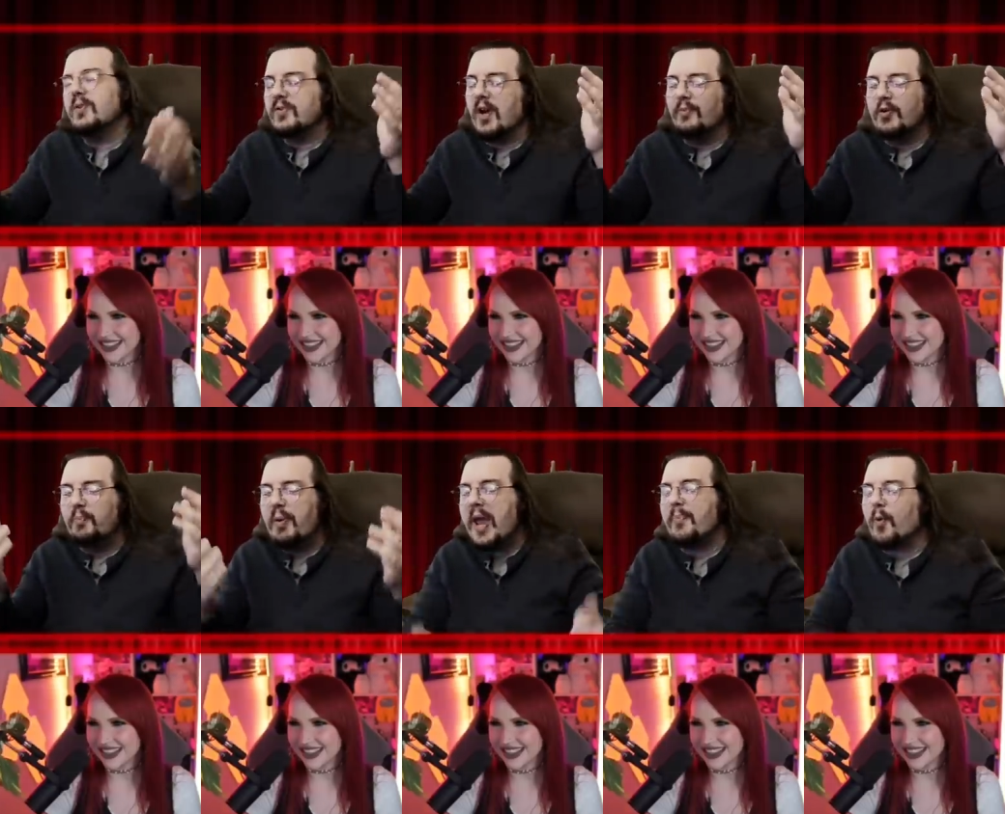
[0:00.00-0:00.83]
Speaker 1: it's your job to do
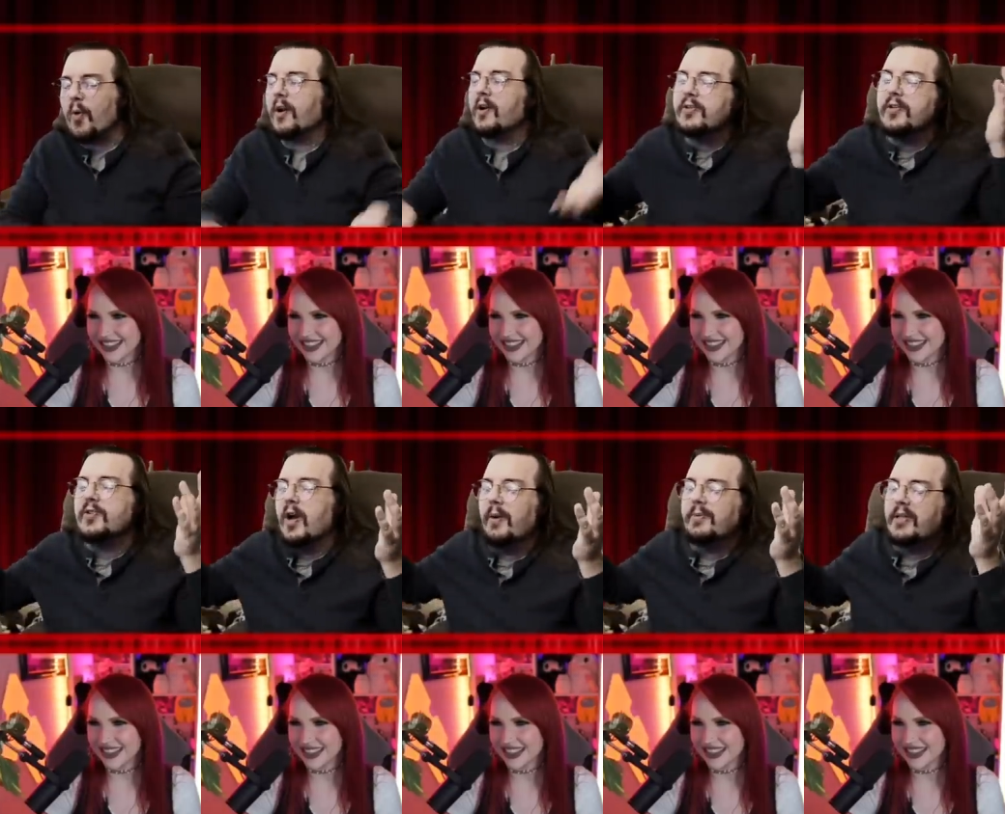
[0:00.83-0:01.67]
paperwork, it's your
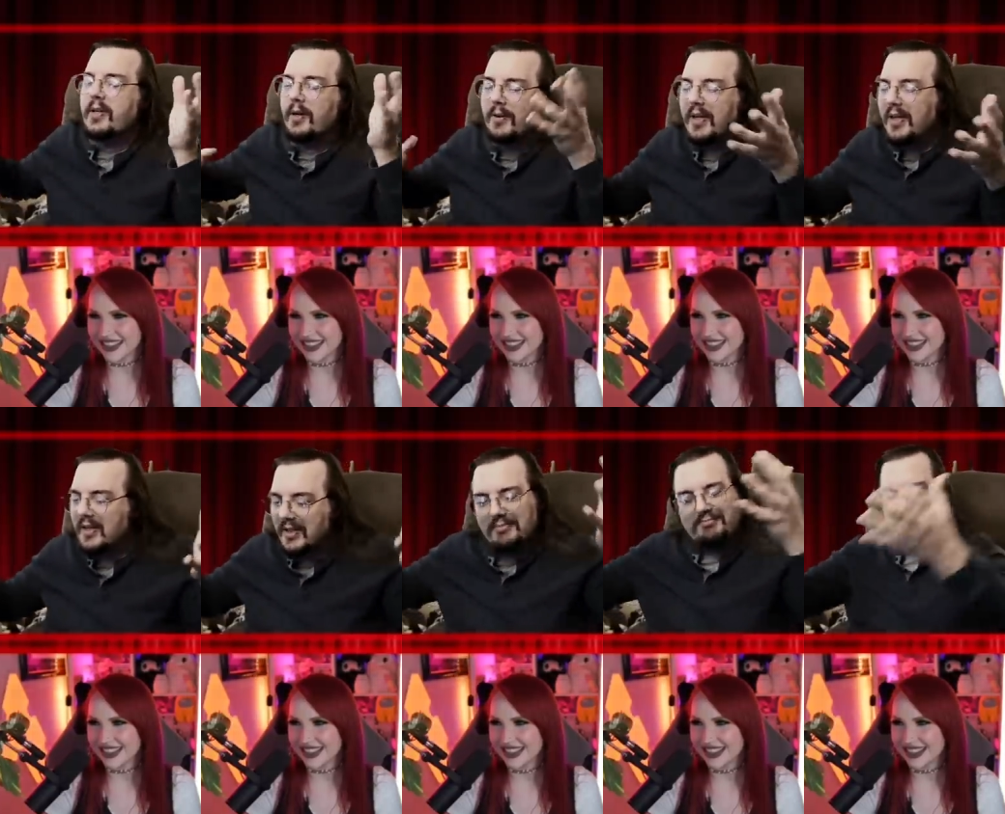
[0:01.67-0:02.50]
job to,
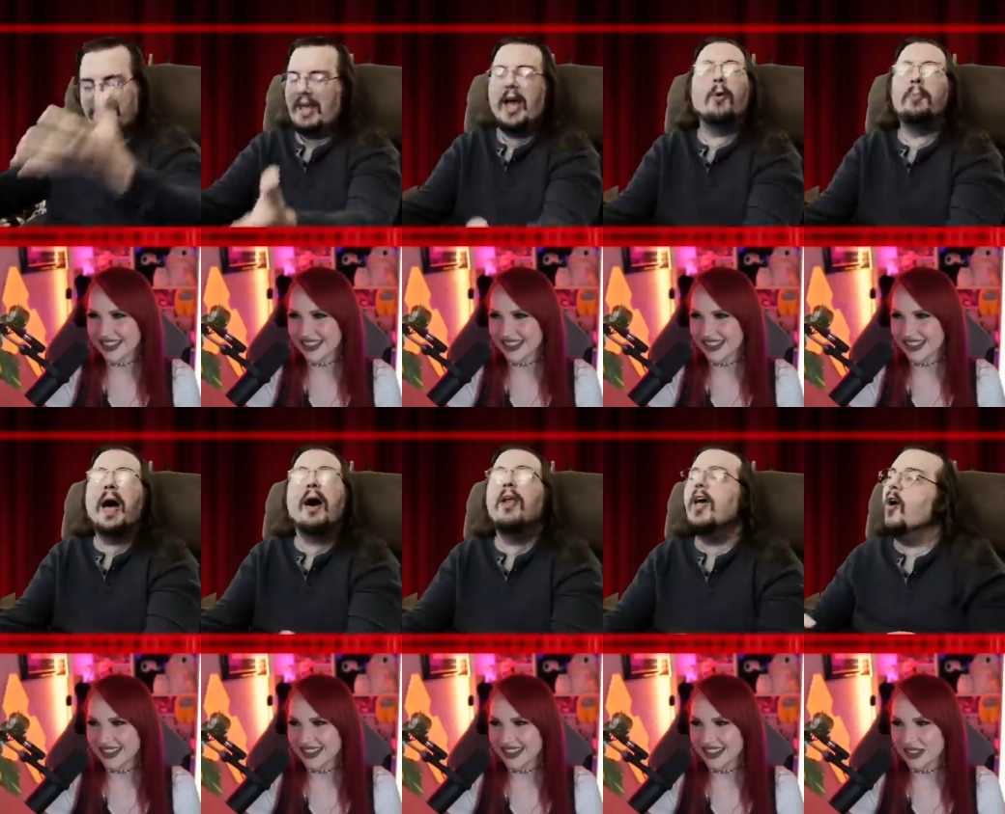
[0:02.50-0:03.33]
help
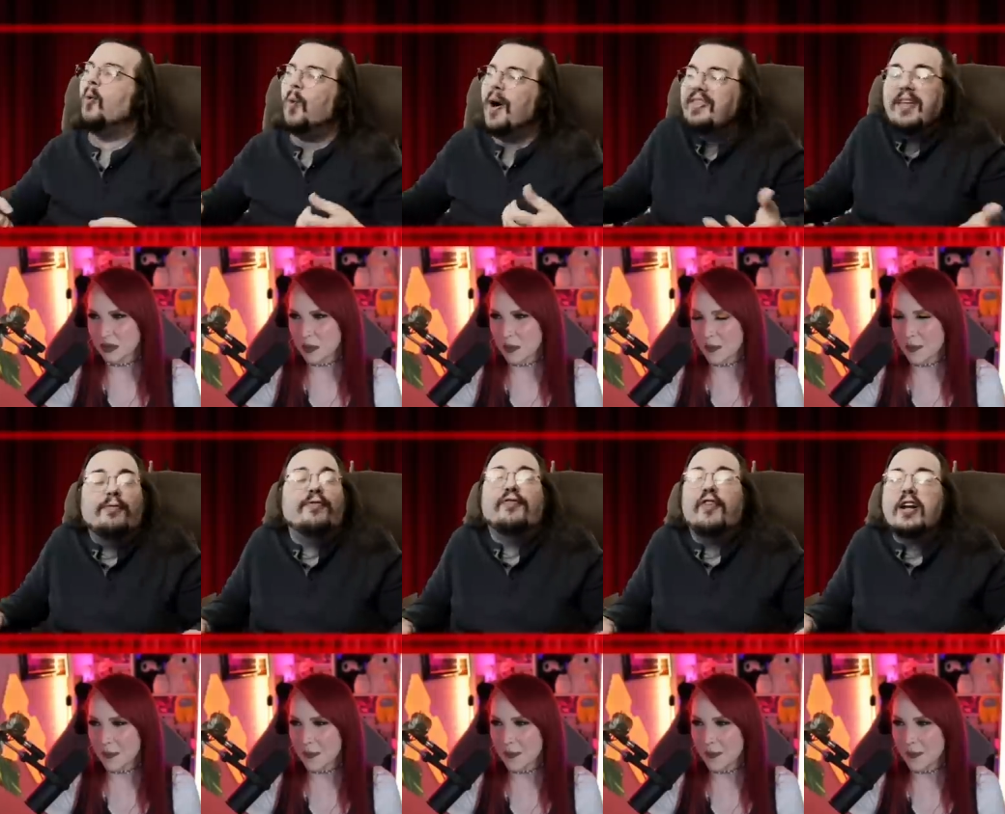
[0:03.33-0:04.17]
out. What the
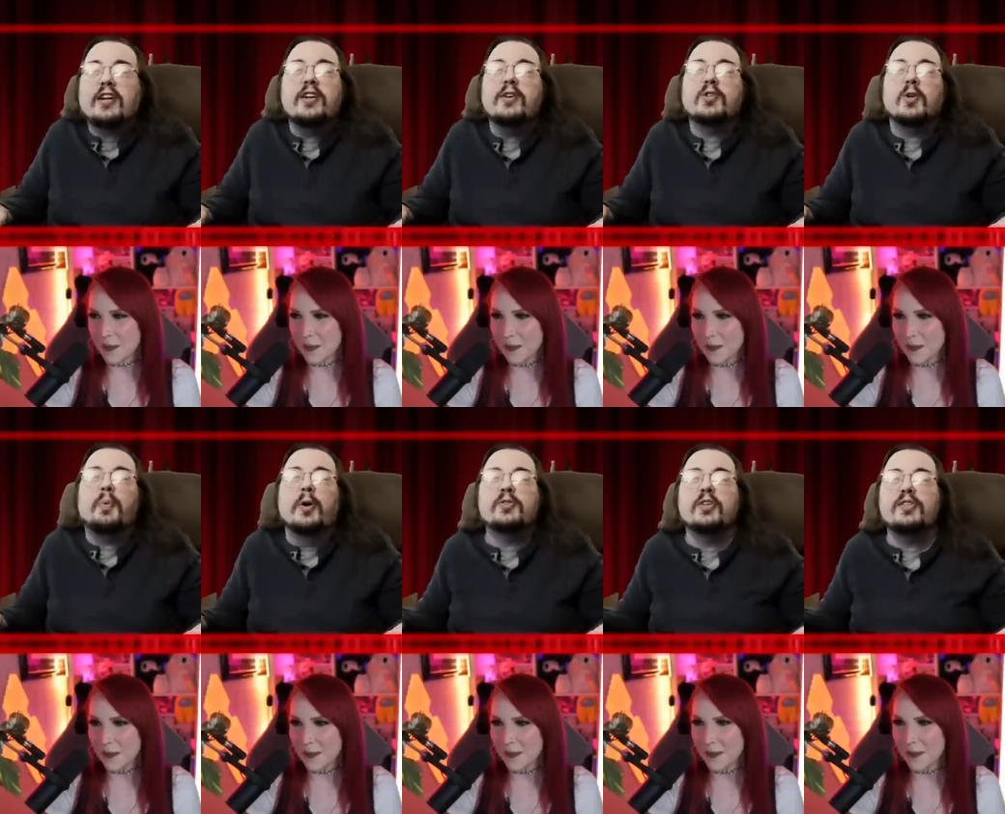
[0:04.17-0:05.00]
fuck are you
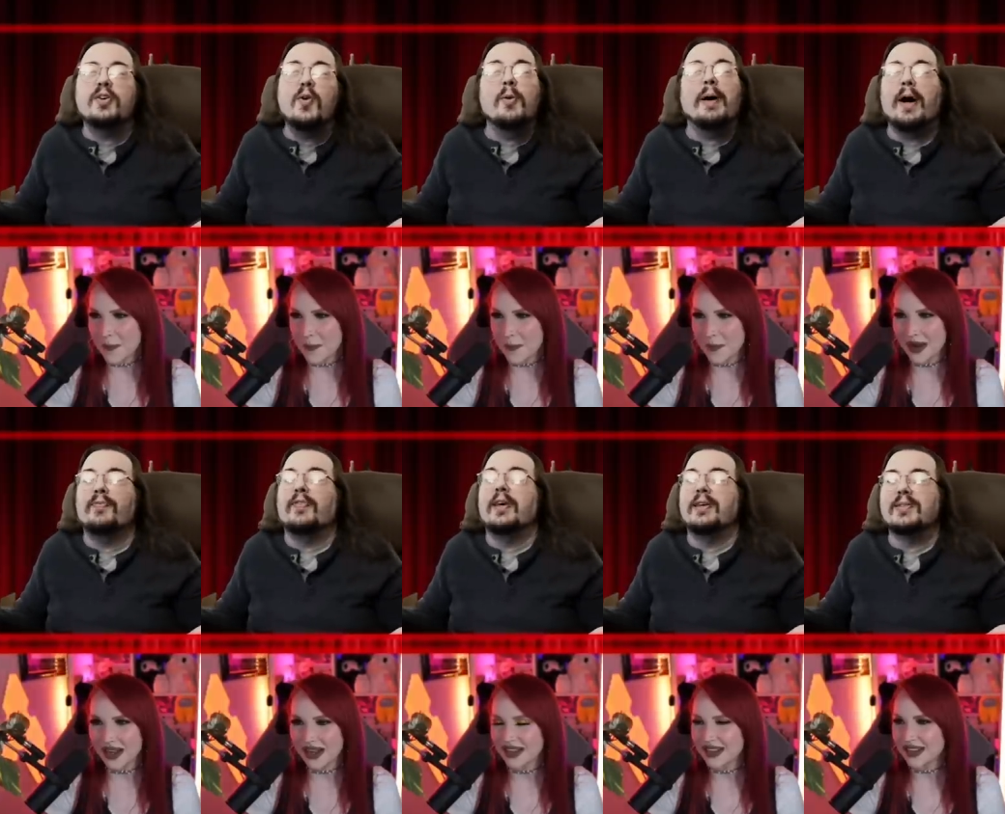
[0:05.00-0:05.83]
supposed to do
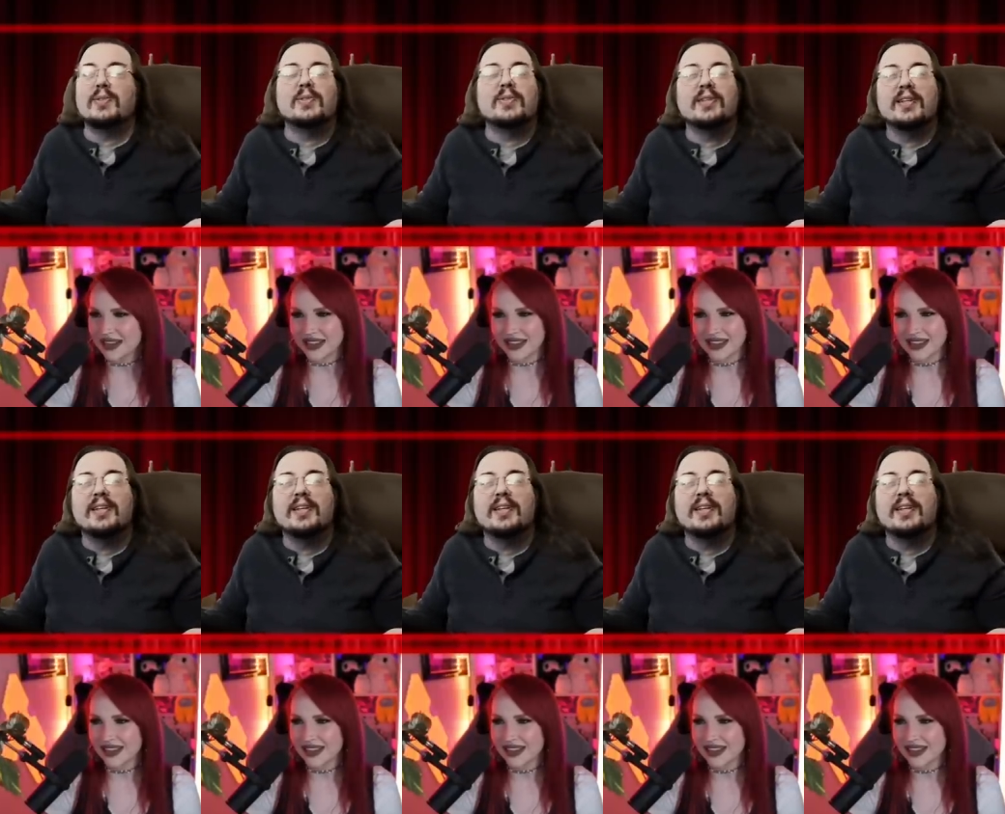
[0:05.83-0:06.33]
about this?